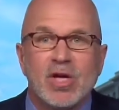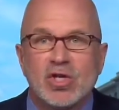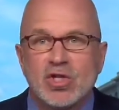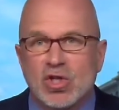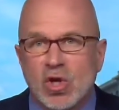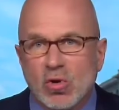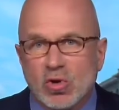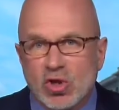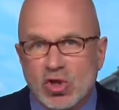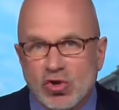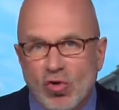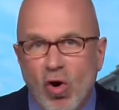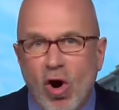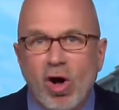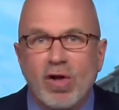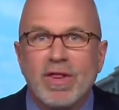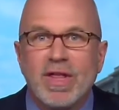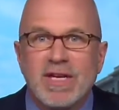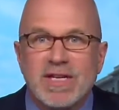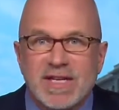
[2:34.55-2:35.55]
So
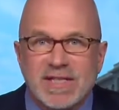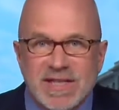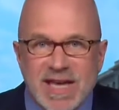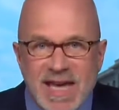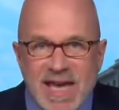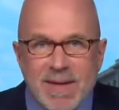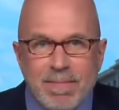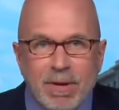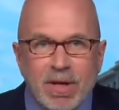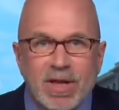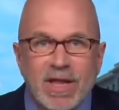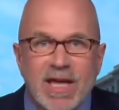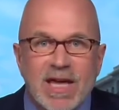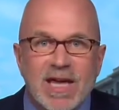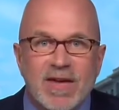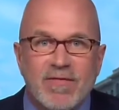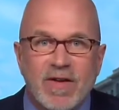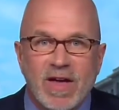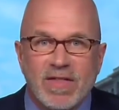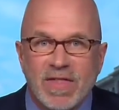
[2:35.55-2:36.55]
strongly does he believe